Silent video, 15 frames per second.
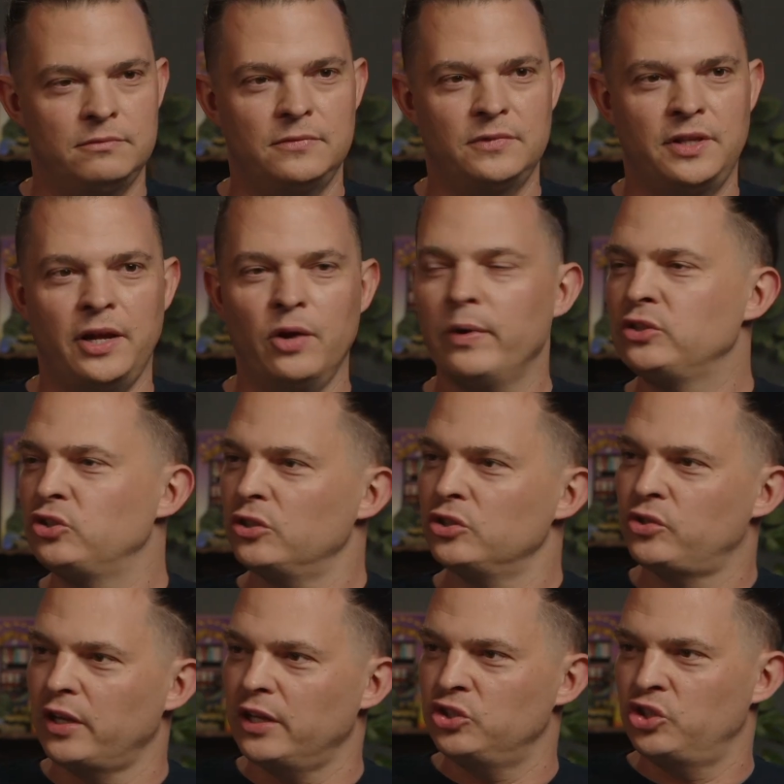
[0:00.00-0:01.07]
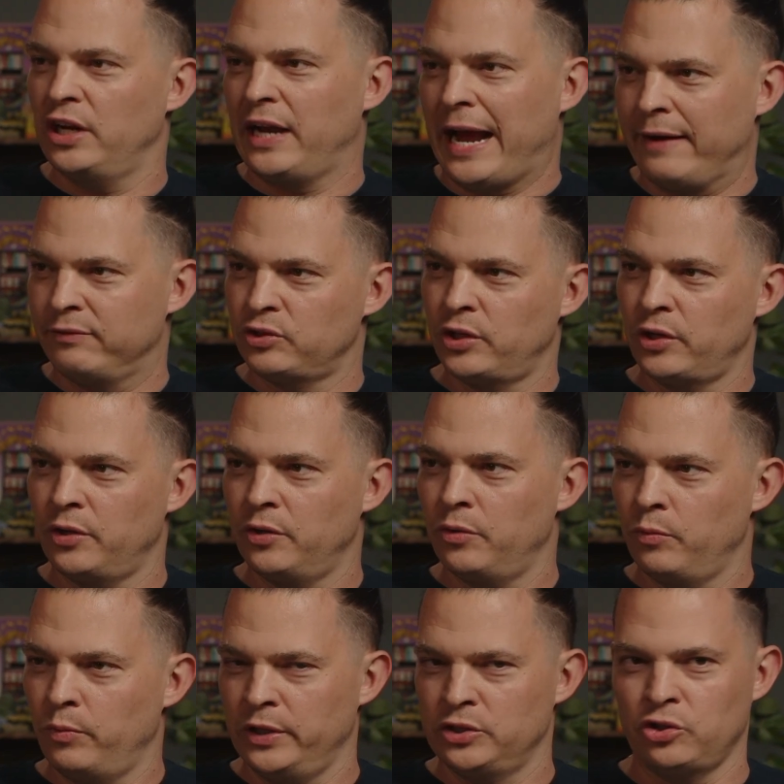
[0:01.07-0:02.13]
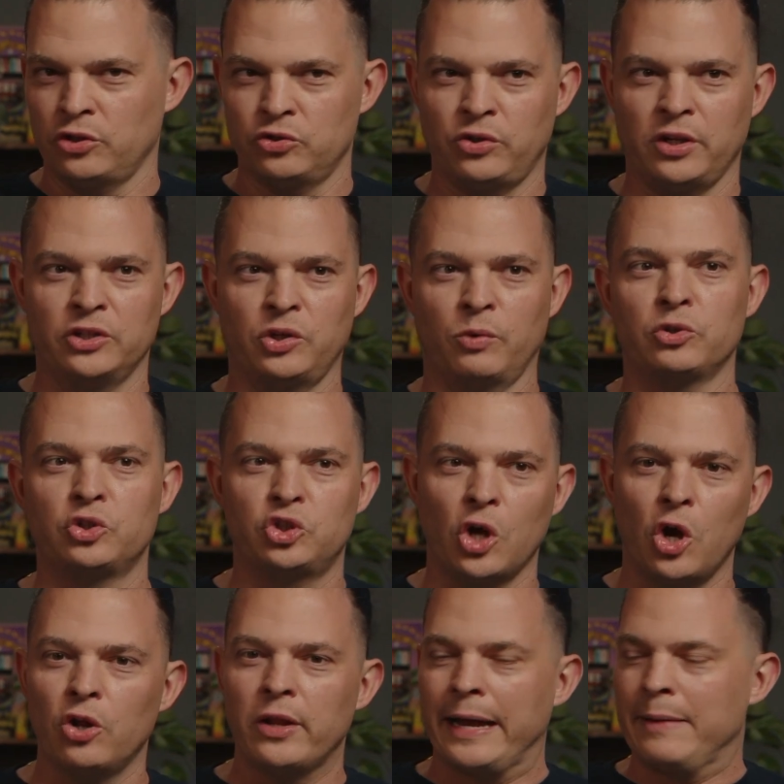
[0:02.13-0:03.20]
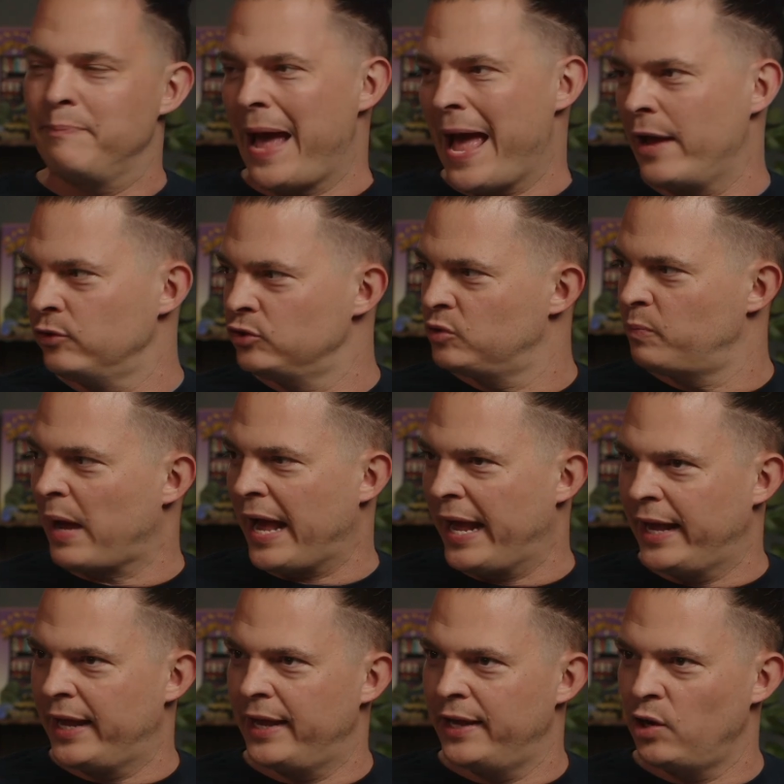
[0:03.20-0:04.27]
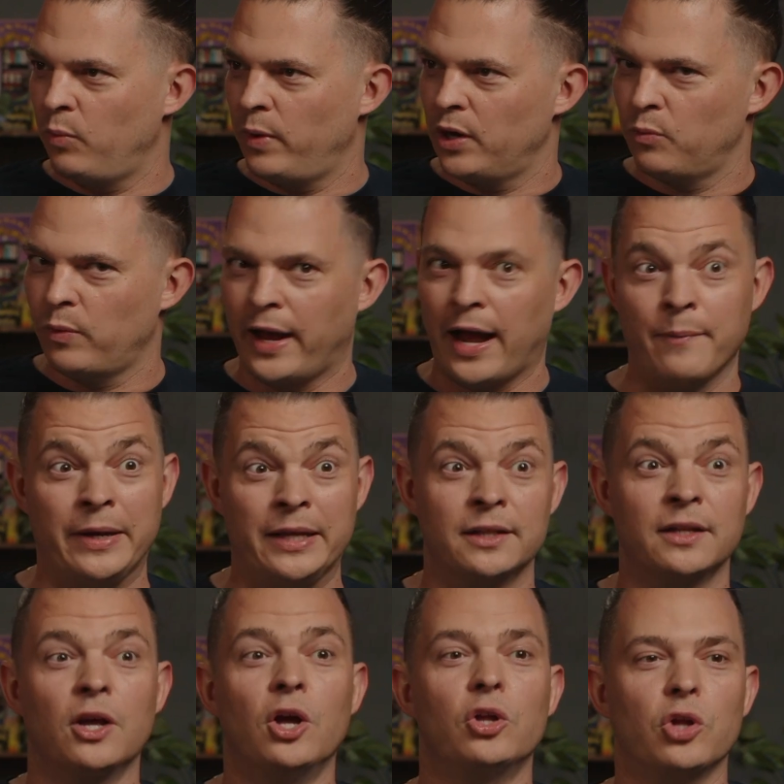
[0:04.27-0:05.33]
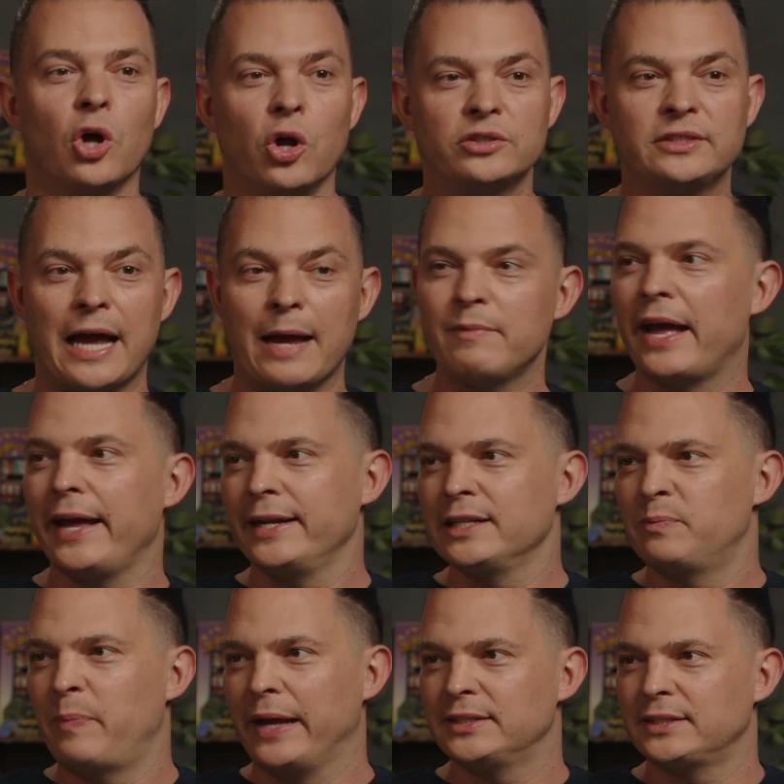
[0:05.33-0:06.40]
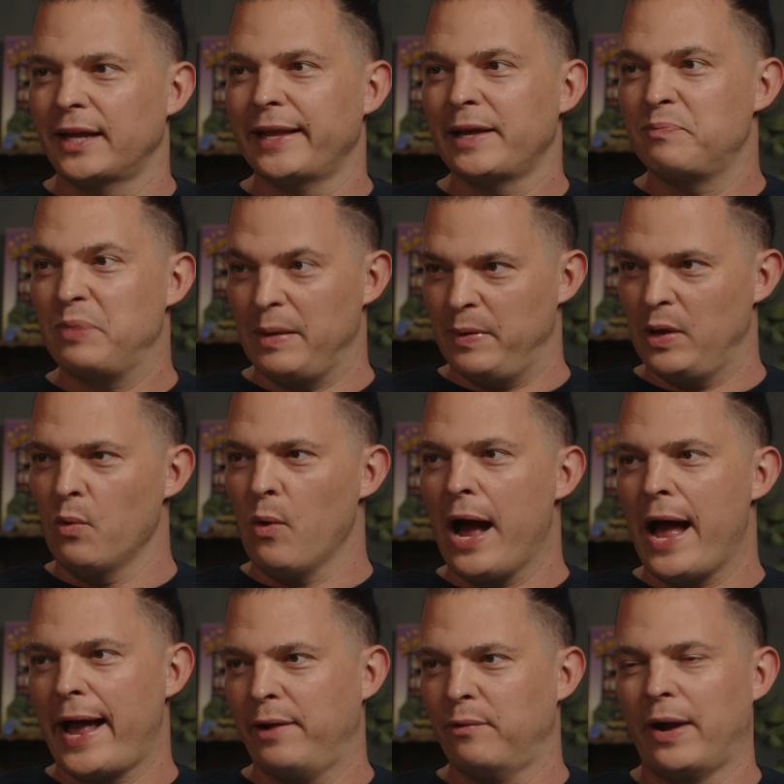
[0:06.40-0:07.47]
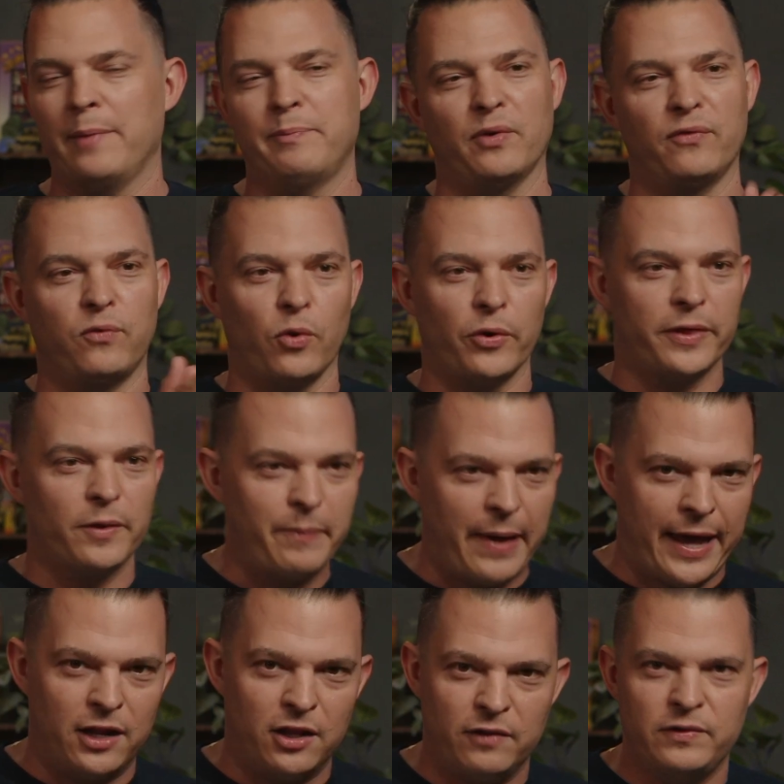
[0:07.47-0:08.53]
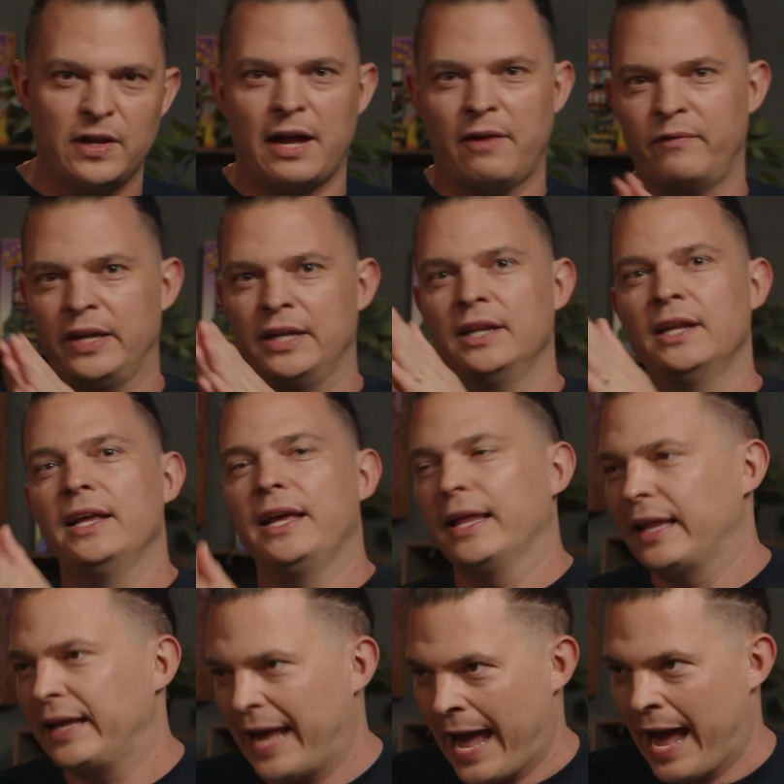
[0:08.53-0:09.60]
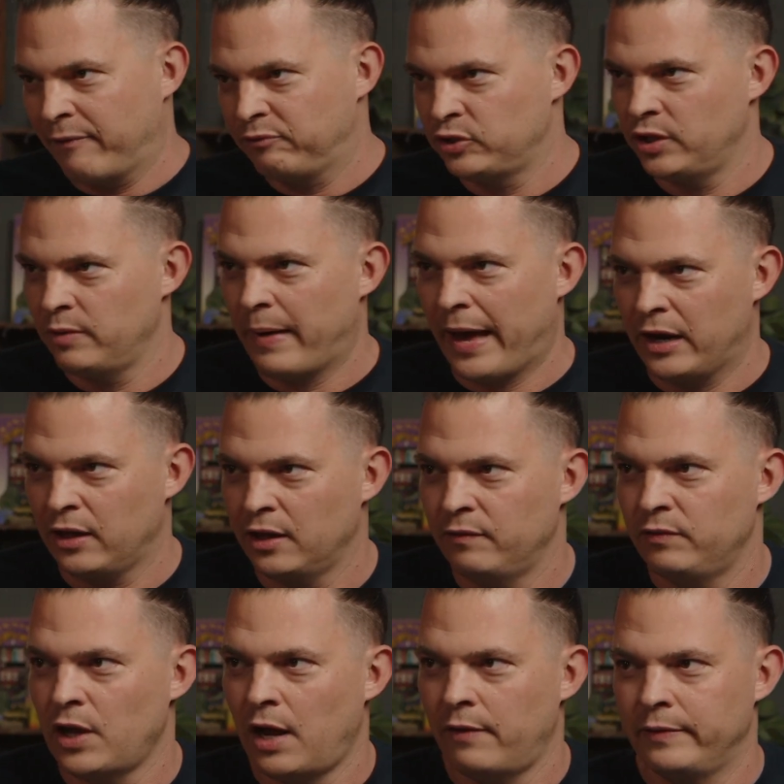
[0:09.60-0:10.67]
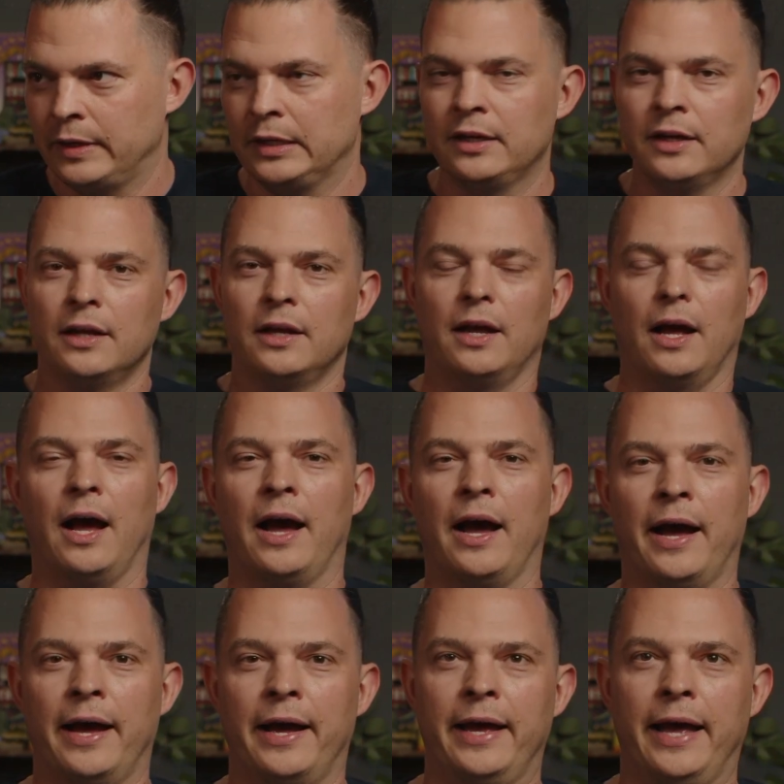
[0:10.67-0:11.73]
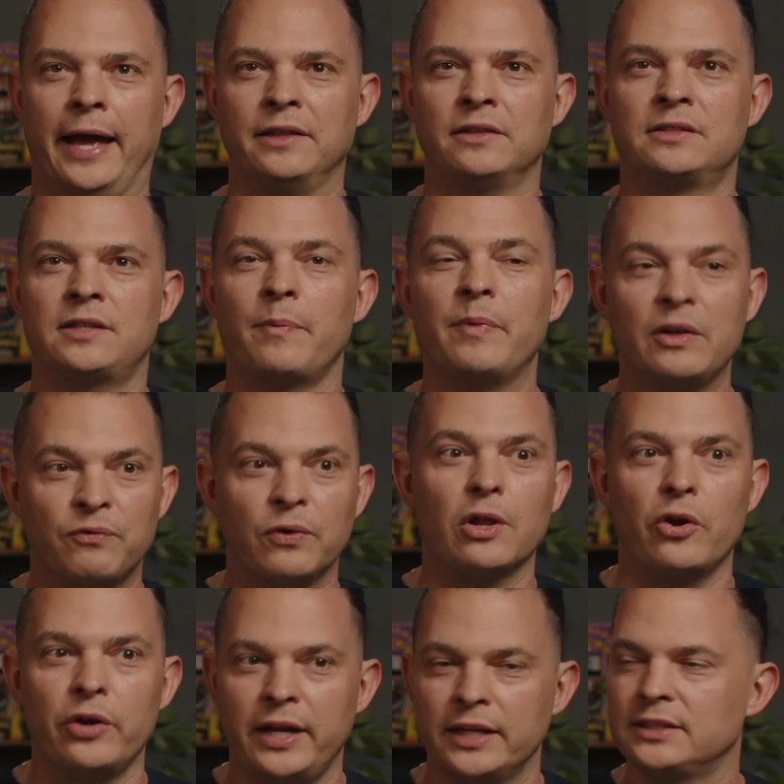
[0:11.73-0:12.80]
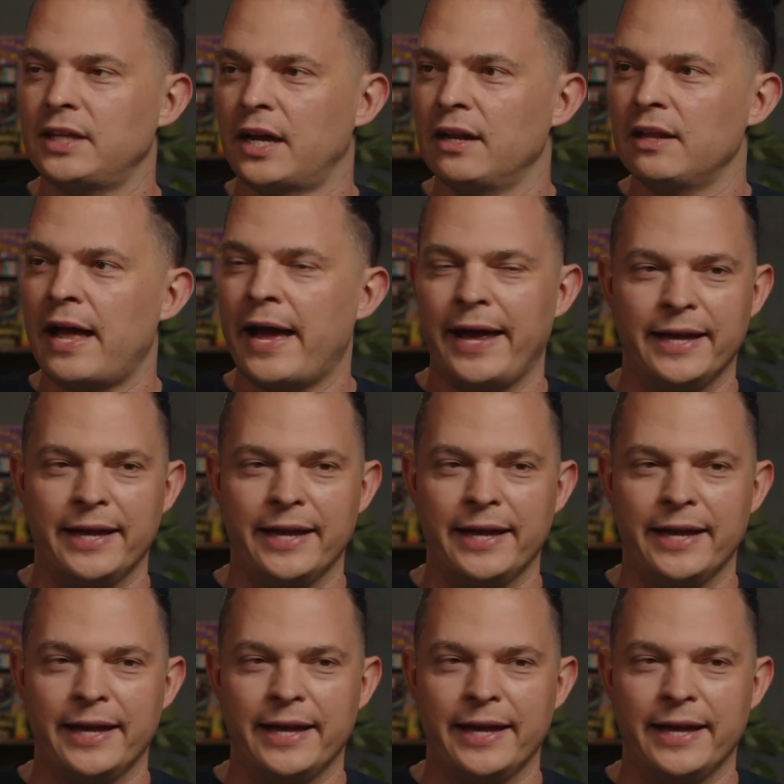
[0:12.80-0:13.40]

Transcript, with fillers: the original trilogy and after the original trilogy were so like bound by it in a weird way. I mean, the whole timeline is based on like B B Y, right? Before the Battle of Yavin, like after the Battle of Yavin. Uh, and something Filoni has done a lot